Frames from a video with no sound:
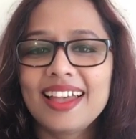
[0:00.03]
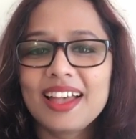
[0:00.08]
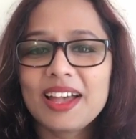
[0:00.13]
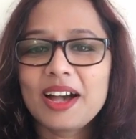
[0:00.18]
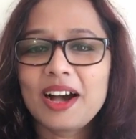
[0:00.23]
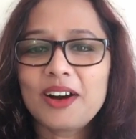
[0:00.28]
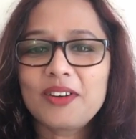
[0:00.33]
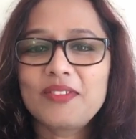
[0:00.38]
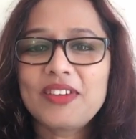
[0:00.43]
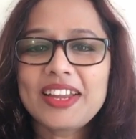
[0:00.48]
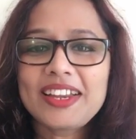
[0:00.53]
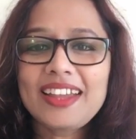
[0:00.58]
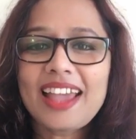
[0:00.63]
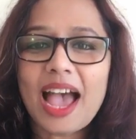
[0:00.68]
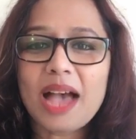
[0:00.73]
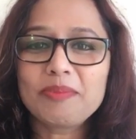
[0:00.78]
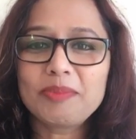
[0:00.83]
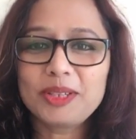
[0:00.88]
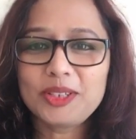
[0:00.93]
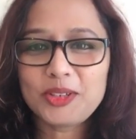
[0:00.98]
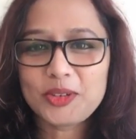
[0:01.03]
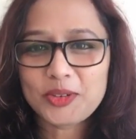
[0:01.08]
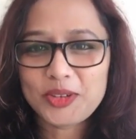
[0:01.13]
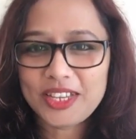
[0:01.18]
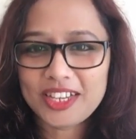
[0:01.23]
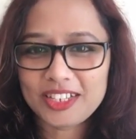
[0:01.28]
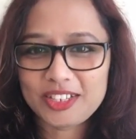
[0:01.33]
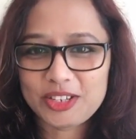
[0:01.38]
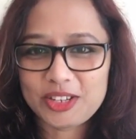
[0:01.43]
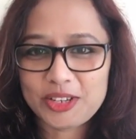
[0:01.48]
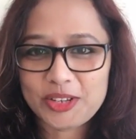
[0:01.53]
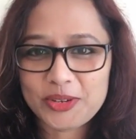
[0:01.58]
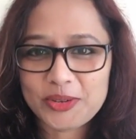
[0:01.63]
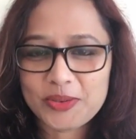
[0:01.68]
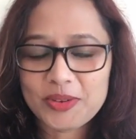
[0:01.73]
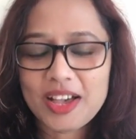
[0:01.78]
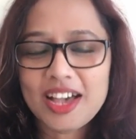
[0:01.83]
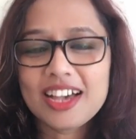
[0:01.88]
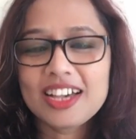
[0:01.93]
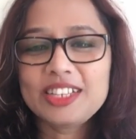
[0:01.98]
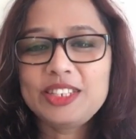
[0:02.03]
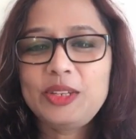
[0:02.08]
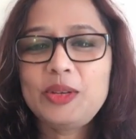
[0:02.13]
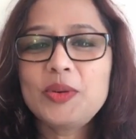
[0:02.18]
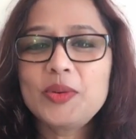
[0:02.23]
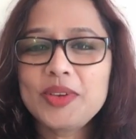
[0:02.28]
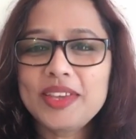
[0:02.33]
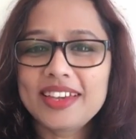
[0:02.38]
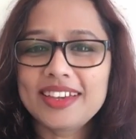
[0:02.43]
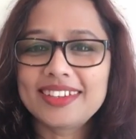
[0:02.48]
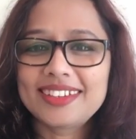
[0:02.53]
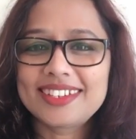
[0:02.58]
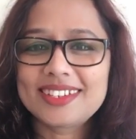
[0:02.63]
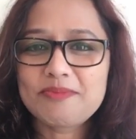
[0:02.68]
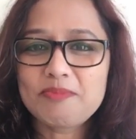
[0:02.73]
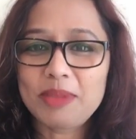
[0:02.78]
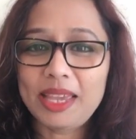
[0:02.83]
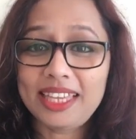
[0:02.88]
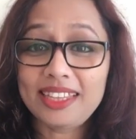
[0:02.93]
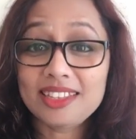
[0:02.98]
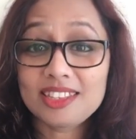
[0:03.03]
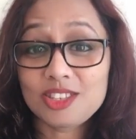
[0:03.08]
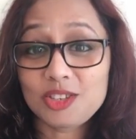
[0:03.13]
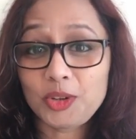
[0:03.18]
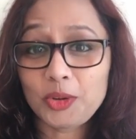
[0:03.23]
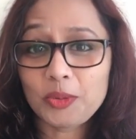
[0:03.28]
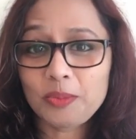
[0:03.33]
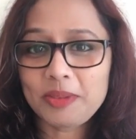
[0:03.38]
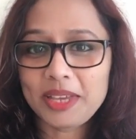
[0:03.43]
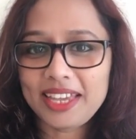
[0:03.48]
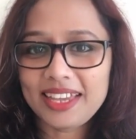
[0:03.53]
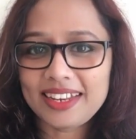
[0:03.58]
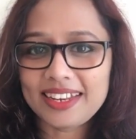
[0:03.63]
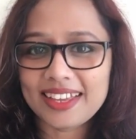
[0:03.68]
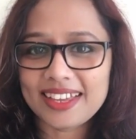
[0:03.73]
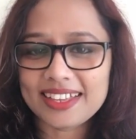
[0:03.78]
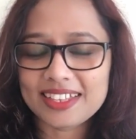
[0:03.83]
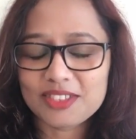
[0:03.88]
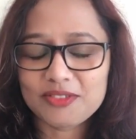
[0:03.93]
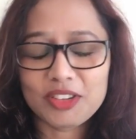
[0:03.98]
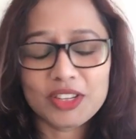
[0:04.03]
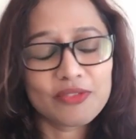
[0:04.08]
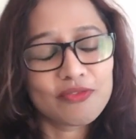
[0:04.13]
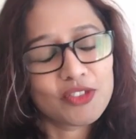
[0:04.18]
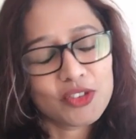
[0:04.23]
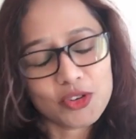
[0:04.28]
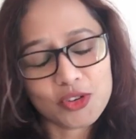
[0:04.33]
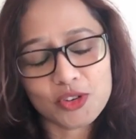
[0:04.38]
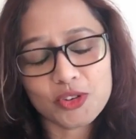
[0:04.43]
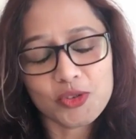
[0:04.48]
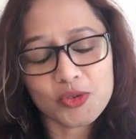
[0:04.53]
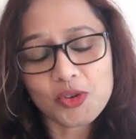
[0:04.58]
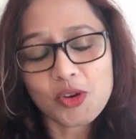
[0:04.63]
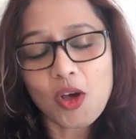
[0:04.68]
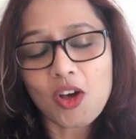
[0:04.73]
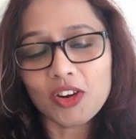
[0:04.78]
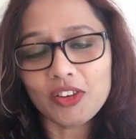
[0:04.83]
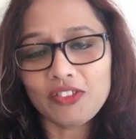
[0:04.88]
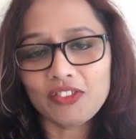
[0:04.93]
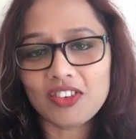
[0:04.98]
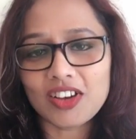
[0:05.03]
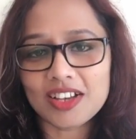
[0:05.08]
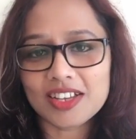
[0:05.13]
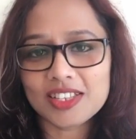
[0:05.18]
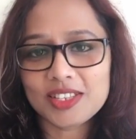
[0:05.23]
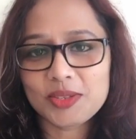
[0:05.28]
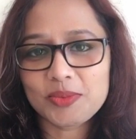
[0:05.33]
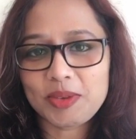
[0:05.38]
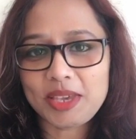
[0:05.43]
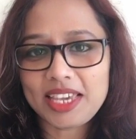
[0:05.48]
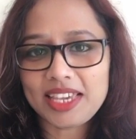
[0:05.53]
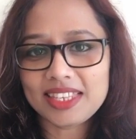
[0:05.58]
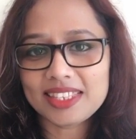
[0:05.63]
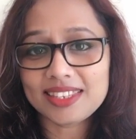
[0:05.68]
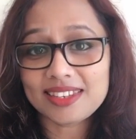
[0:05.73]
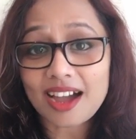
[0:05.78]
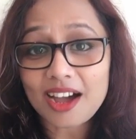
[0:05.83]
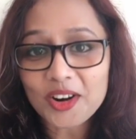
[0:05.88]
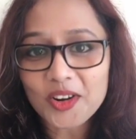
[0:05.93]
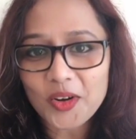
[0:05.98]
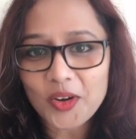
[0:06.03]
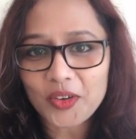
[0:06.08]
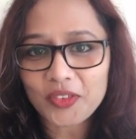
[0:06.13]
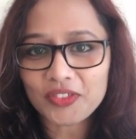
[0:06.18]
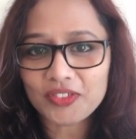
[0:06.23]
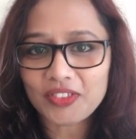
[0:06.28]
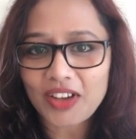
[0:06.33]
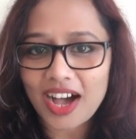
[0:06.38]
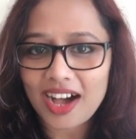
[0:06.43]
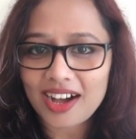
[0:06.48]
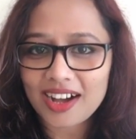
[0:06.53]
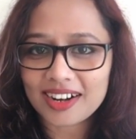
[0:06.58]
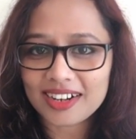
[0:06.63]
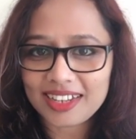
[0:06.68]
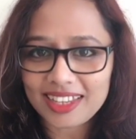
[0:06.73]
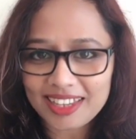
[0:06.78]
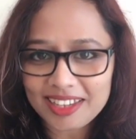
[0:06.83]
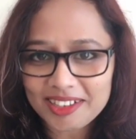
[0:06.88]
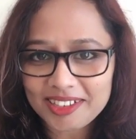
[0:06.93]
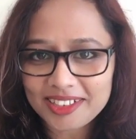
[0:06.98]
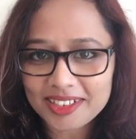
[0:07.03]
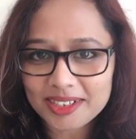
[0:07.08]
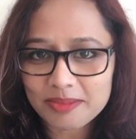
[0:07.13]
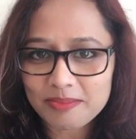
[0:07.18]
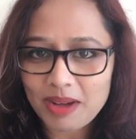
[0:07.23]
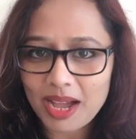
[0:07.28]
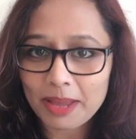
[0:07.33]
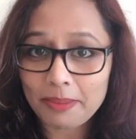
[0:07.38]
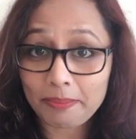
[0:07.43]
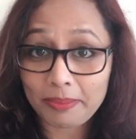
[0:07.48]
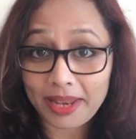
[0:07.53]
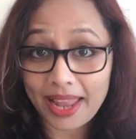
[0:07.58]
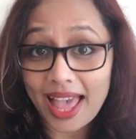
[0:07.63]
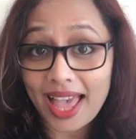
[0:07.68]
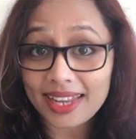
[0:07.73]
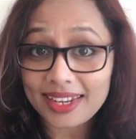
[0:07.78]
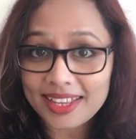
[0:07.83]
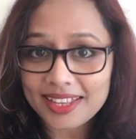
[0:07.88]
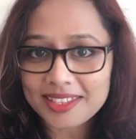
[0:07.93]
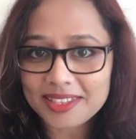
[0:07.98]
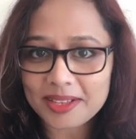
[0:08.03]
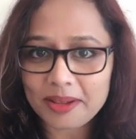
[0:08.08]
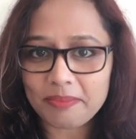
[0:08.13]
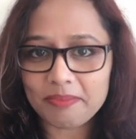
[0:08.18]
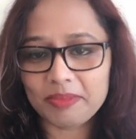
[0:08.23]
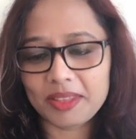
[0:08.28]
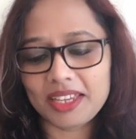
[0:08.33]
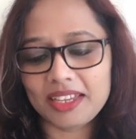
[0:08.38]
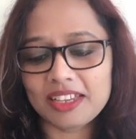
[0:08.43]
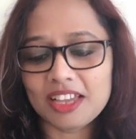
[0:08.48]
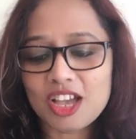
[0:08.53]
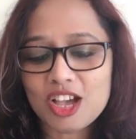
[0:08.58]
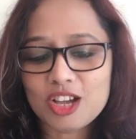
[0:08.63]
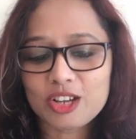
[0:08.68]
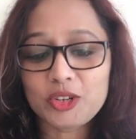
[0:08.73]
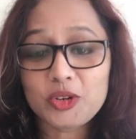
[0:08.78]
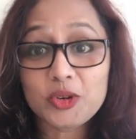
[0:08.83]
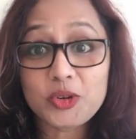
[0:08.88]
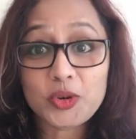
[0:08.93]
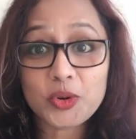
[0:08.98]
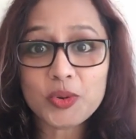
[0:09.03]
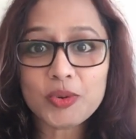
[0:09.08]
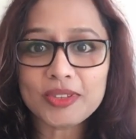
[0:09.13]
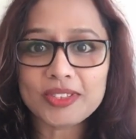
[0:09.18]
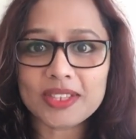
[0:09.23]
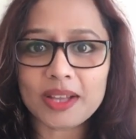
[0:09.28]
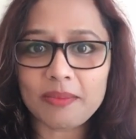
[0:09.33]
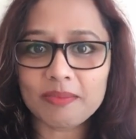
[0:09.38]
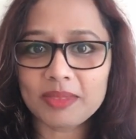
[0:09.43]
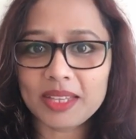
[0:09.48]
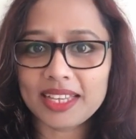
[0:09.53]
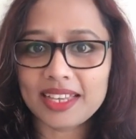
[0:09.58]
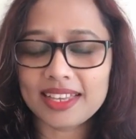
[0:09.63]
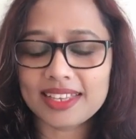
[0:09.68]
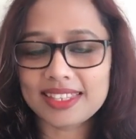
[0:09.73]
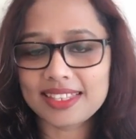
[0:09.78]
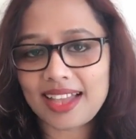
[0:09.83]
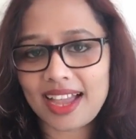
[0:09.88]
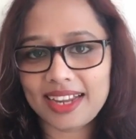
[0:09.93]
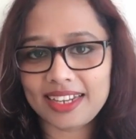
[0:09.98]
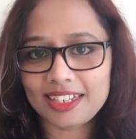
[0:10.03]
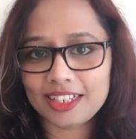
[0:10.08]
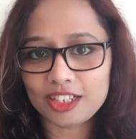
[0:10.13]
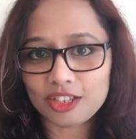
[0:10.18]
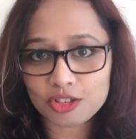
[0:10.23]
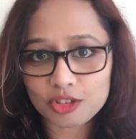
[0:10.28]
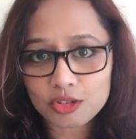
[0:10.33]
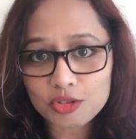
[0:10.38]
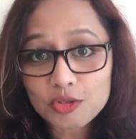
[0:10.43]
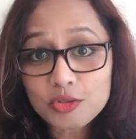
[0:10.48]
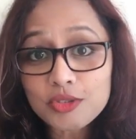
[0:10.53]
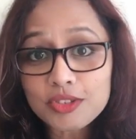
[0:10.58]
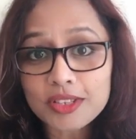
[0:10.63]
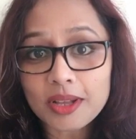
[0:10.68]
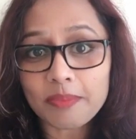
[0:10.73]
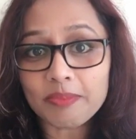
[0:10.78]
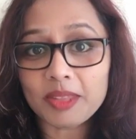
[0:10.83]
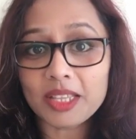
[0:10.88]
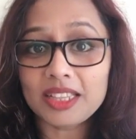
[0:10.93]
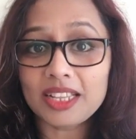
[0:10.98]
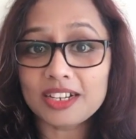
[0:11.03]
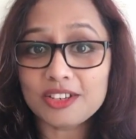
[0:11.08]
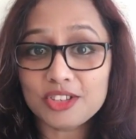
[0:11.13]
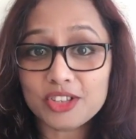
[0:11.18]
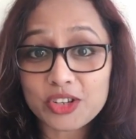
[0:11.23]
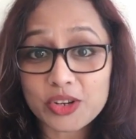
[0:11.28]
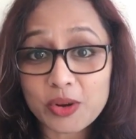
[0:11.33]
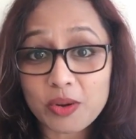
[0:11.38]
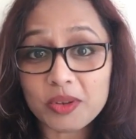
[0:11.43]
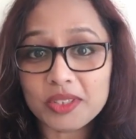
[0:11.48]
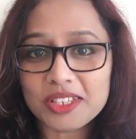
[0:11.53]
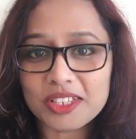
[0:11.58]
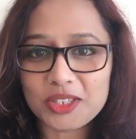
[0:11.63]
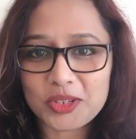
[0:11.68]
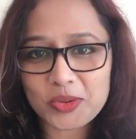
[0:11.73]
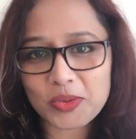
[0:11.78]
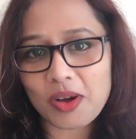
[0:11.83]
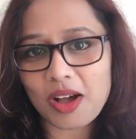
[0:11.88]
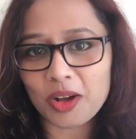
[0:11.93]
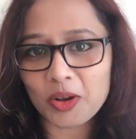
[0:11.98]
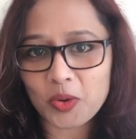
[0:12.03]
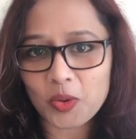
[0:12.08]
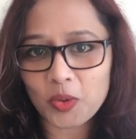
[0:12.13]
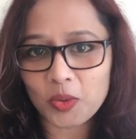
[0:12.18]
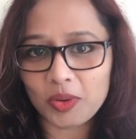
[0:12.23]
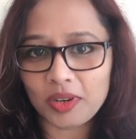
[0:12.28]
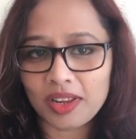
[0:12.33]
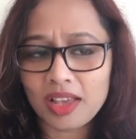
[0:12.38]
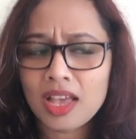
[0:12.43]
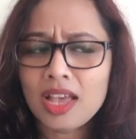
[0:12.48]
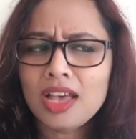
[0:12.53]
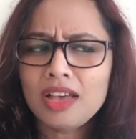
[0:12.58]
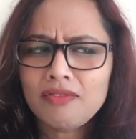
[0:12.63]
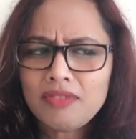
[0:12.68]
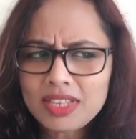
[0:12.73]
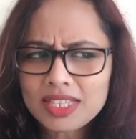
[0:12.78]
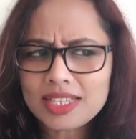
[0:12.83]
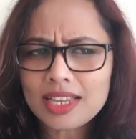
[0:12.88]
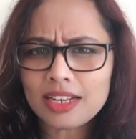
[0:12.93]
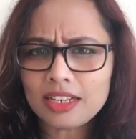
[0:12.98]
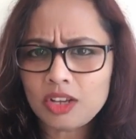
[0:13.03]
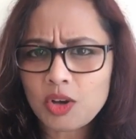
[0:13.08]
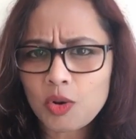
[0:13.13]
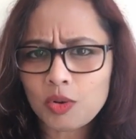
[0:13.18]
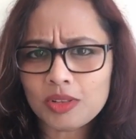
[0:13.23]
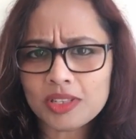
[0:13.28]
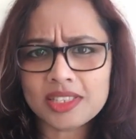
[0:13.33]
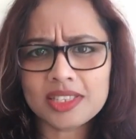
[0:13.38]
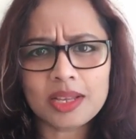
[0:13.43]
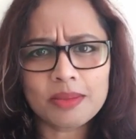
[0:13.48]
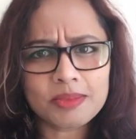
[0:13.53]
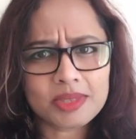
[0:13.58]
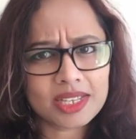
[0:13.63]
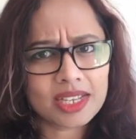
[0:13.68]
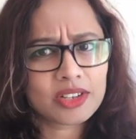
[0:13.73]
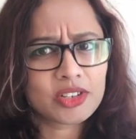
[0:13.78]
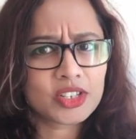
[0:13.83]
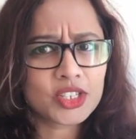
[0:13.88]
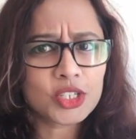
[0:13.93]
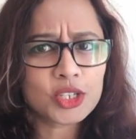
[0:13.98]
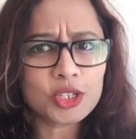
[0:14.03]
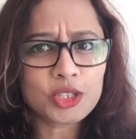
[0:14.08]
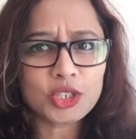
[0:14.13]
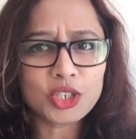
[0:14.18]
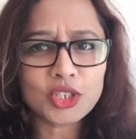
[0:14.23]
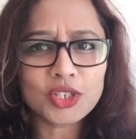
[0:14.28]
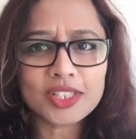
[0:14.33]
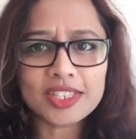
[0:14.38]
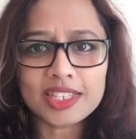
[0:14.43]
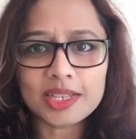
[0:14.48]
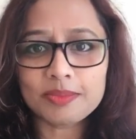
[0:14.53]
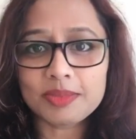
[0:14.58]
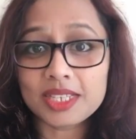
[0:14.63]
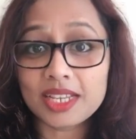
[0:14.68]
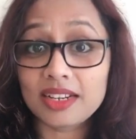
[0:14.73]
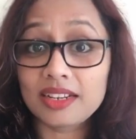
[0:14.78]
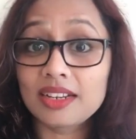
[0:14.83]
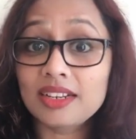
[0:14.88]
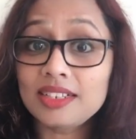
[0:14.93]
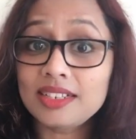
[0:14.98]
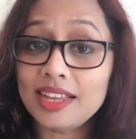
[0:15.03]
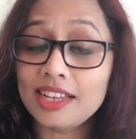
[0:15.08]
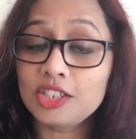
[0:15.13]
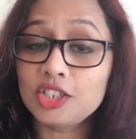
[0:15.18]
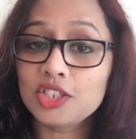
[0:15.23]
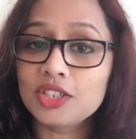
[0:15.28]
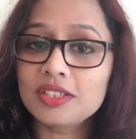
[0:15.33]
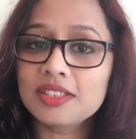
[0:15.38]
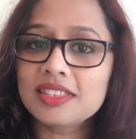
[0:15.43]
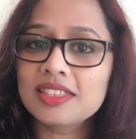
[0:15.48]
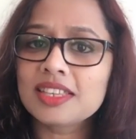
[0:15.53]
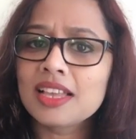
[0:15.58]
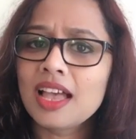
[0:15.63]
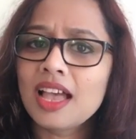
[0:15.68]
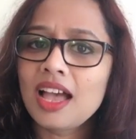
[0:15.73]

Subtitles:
A very happy new year to you. New year means new beginnings. When to a lot of us, we start off our year by planning something, to do something exciting and to do something that is closest to our goal. We set goals, some set resolutions, some set intentions.